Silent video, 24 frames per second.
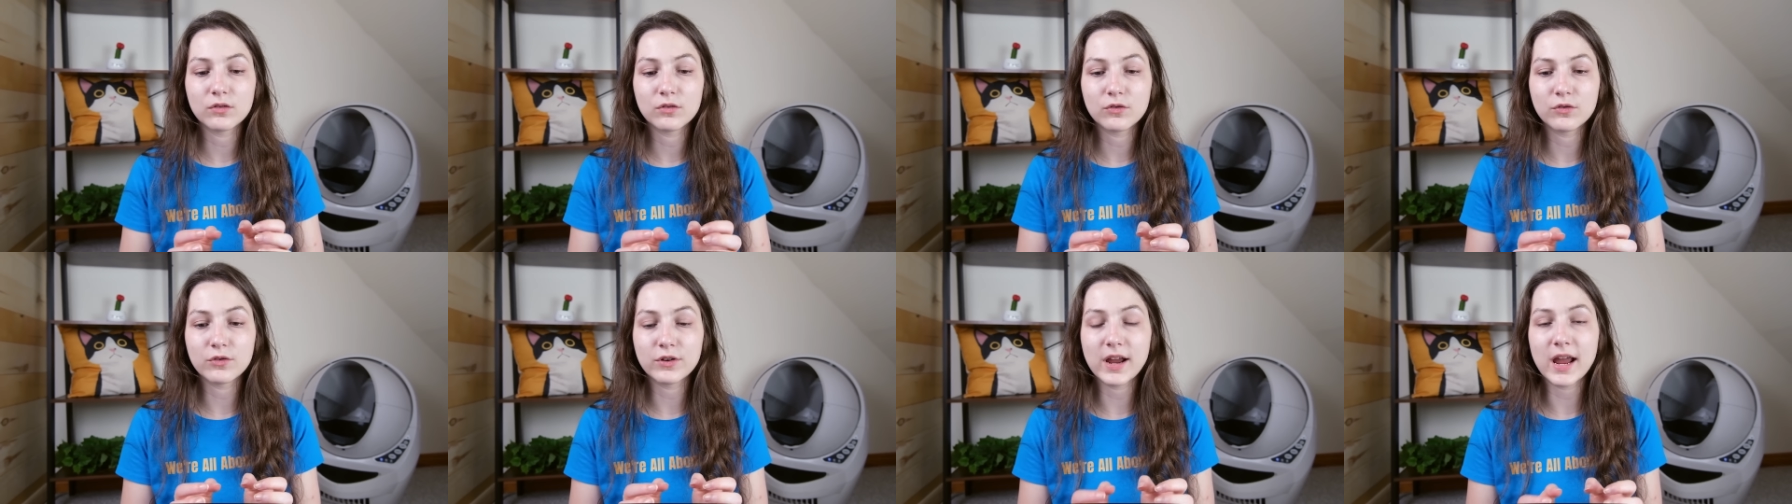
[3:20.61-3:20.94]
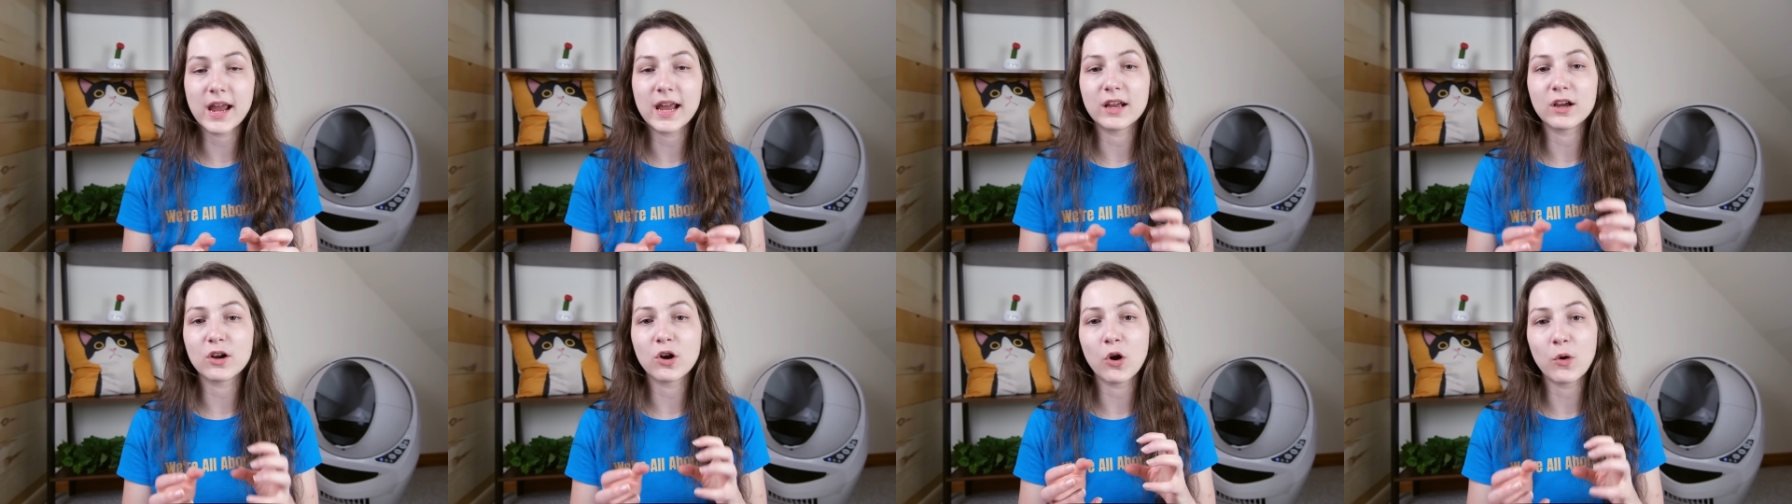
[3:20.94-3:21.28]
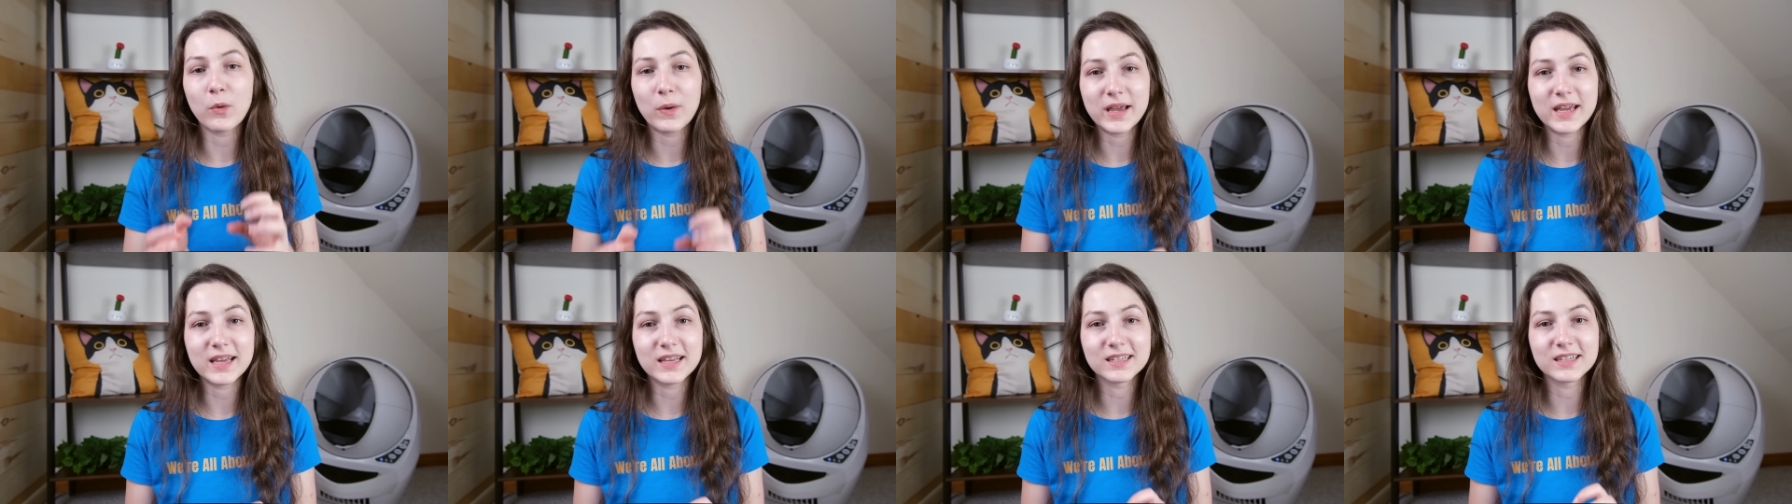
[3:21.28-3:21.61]
create
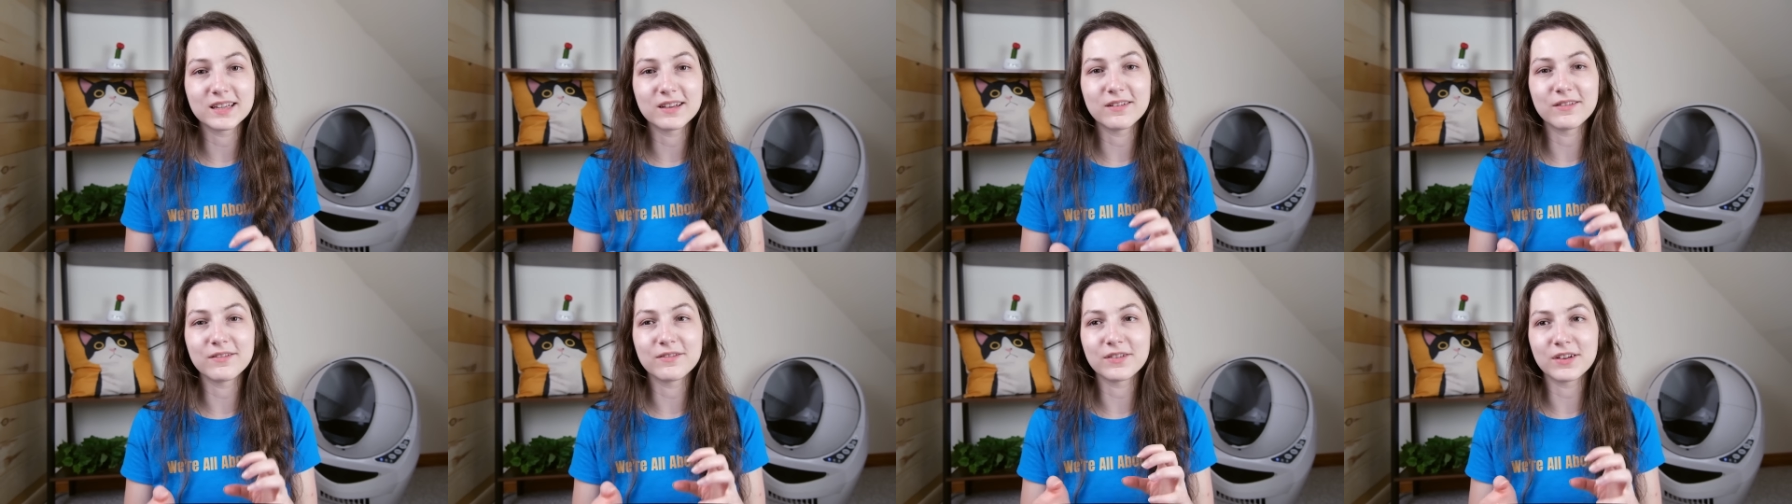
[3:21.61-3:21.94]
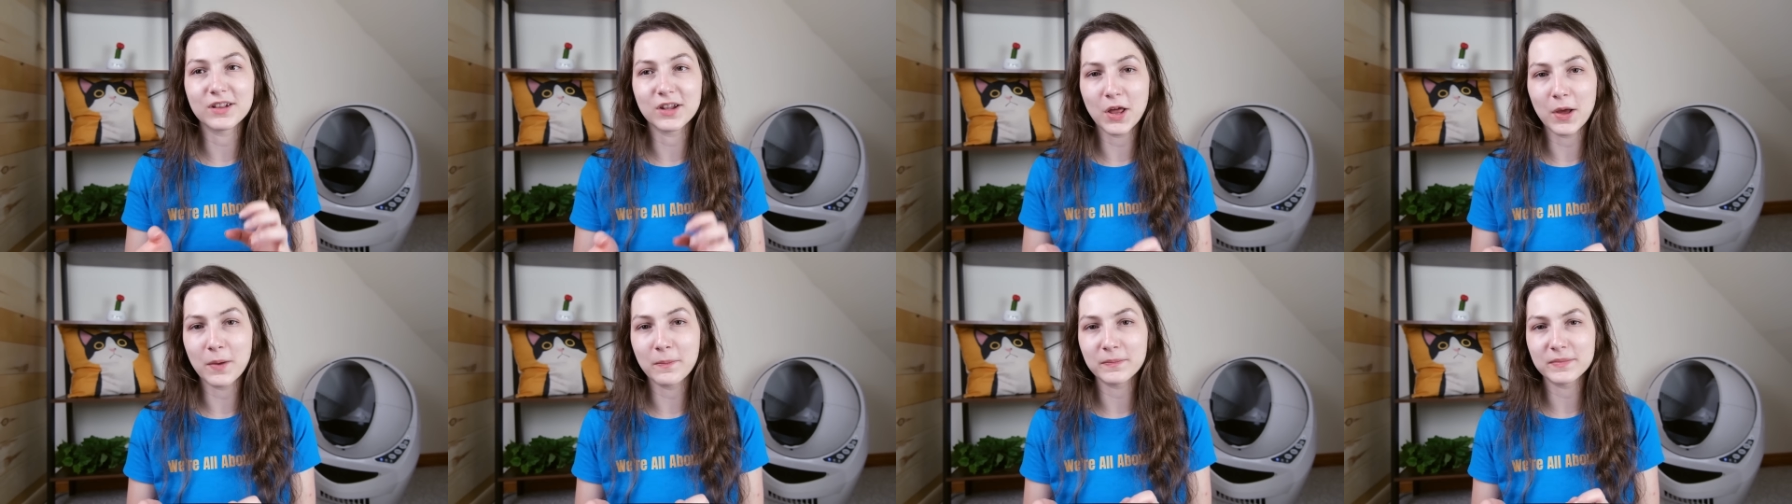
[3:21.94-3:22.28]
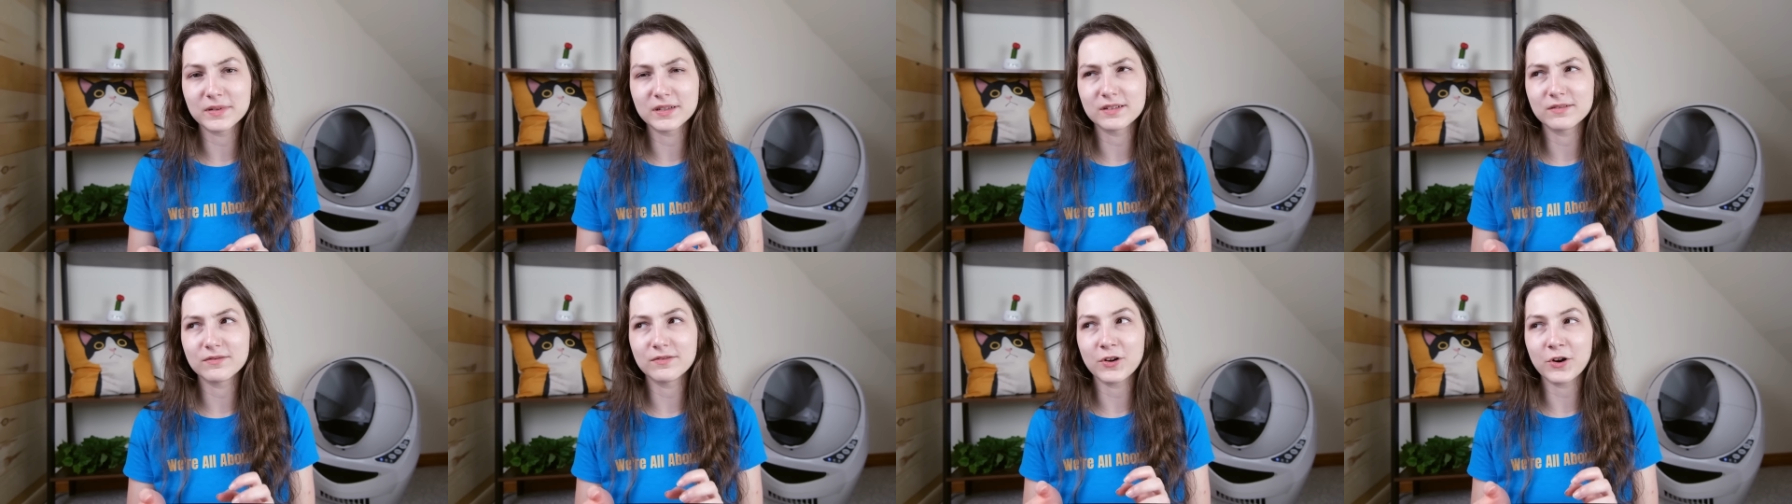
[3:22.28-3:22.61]
cohesive
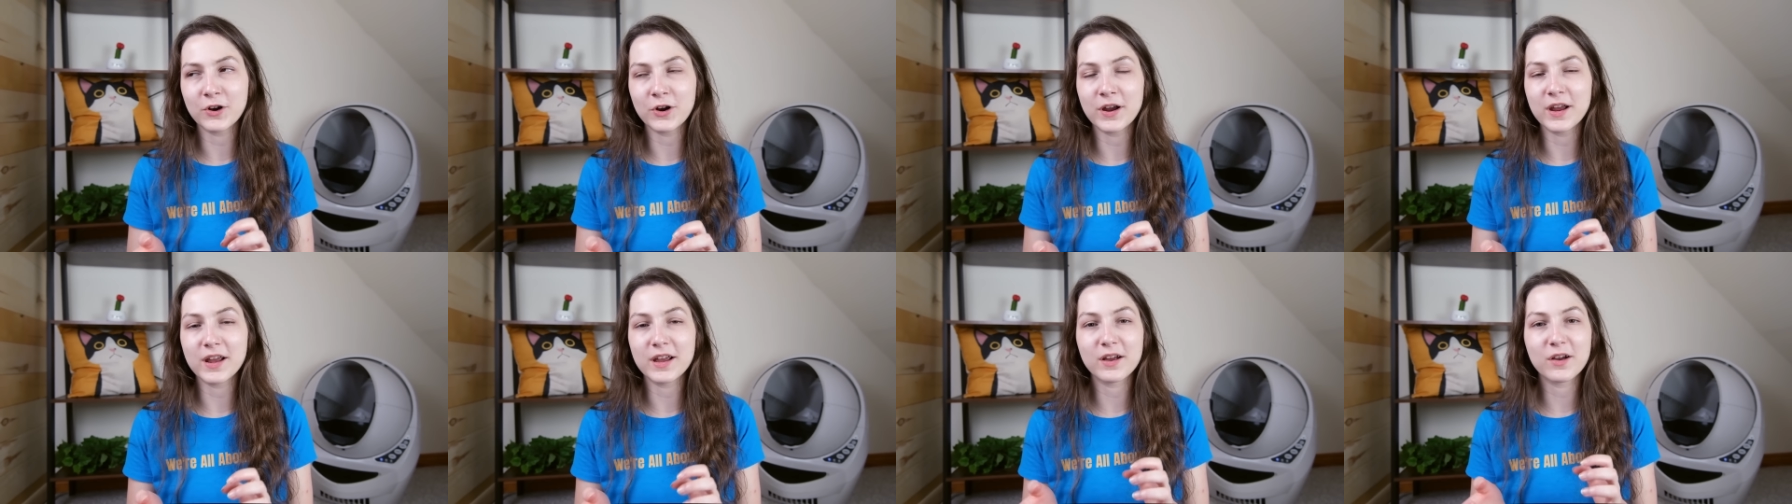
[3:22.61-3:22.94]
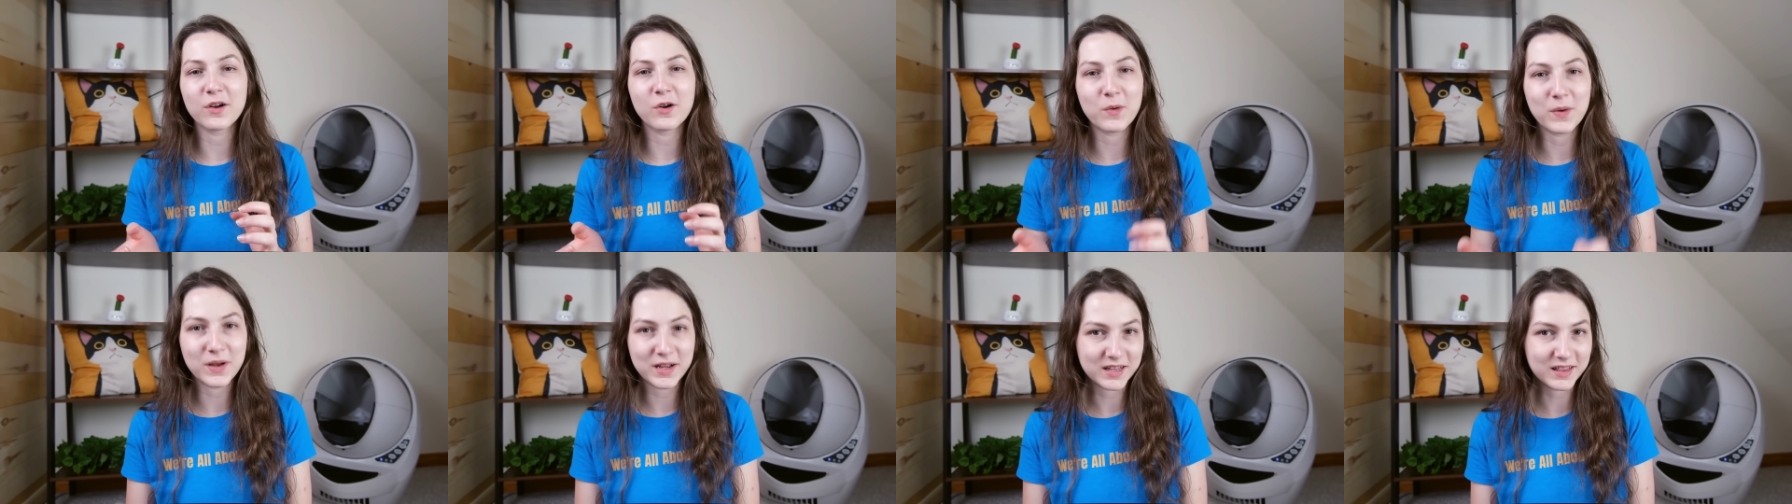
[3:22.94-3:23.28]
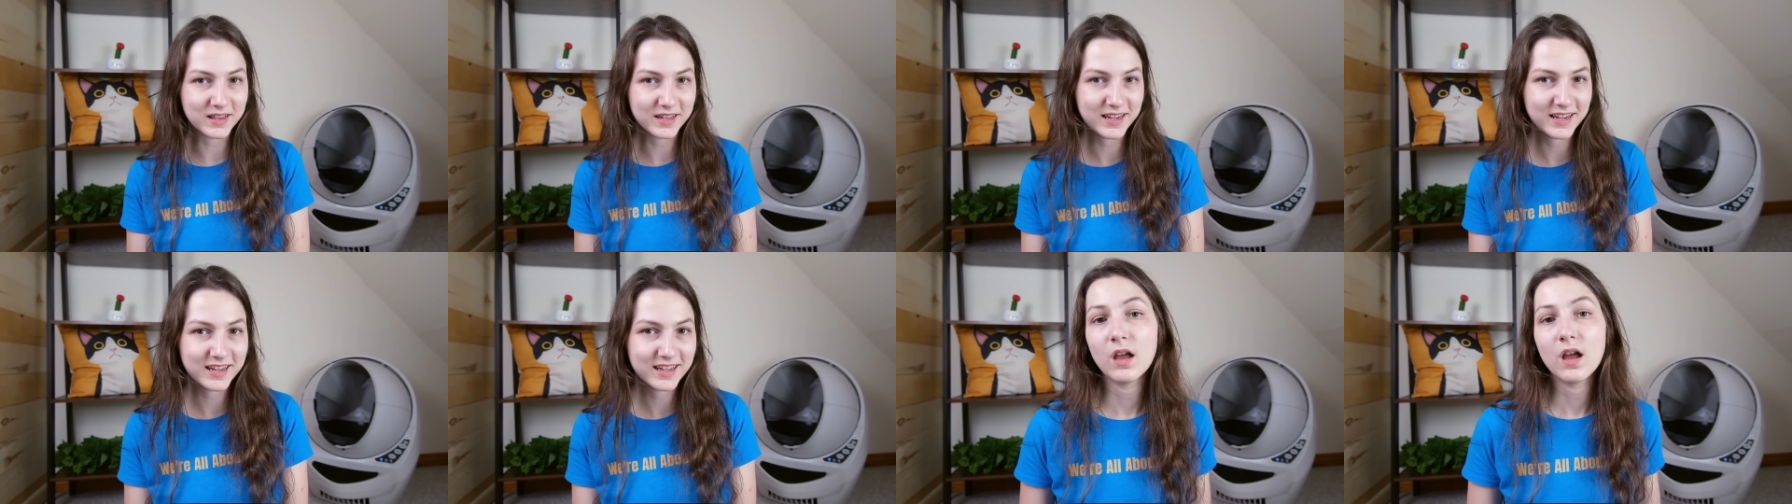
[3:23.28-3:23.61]
clumps very
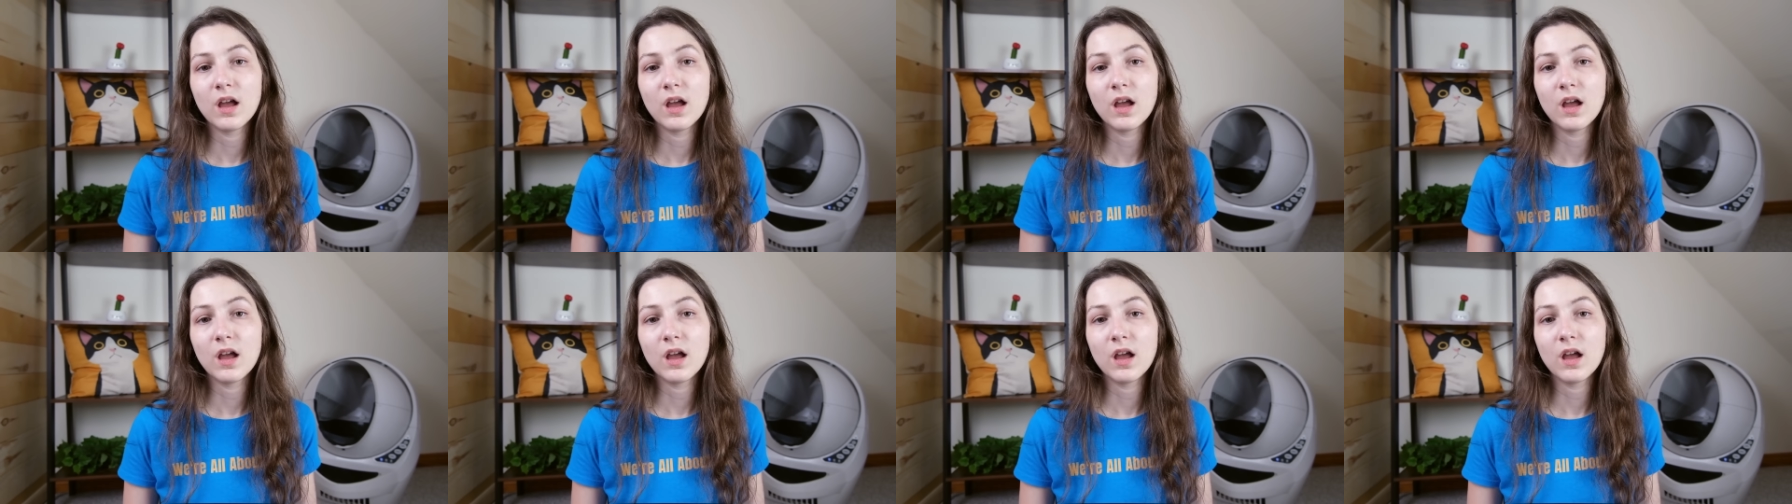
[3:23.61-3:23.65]
quickly.